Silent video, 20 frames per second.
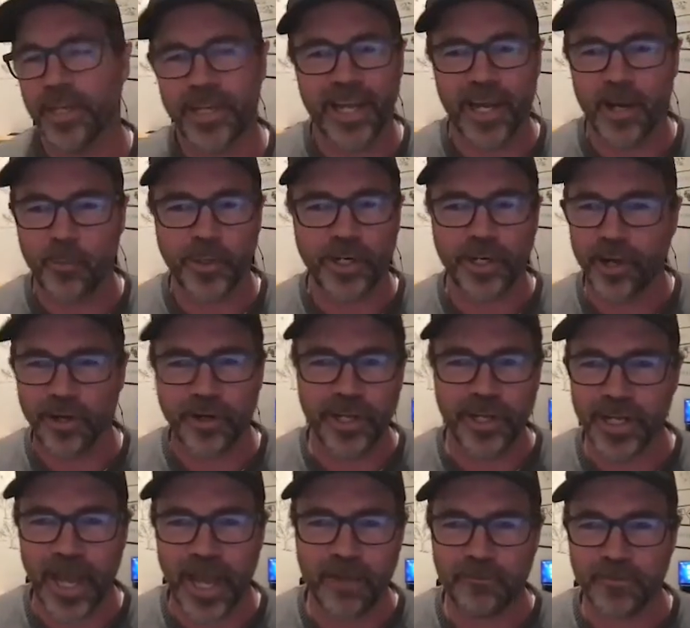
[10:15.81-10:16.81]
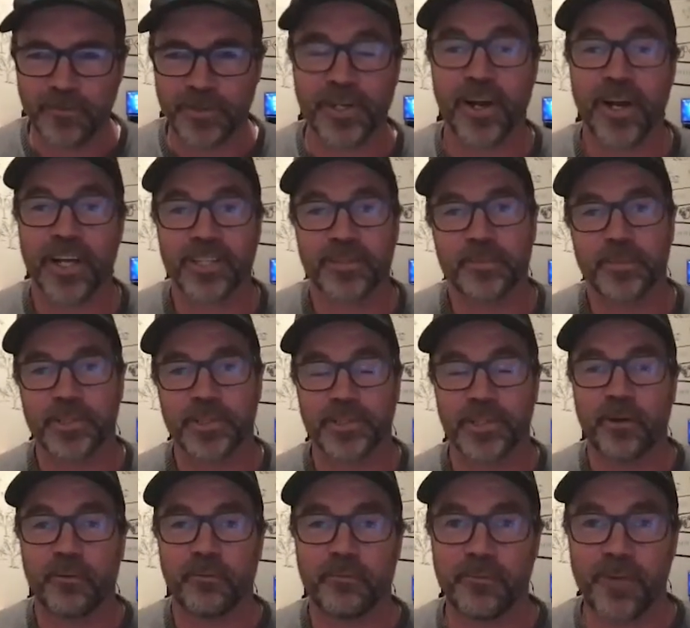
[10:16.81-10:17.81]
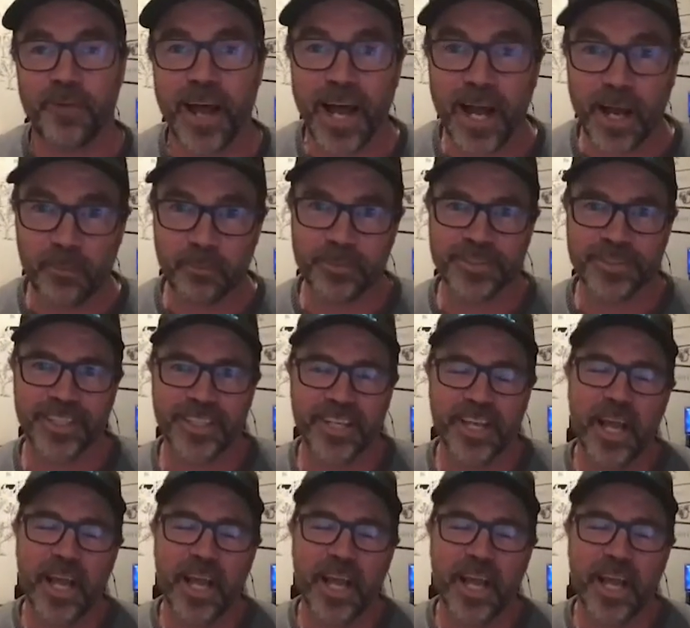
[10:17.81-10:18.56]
Now, we don't need advertisements on farms,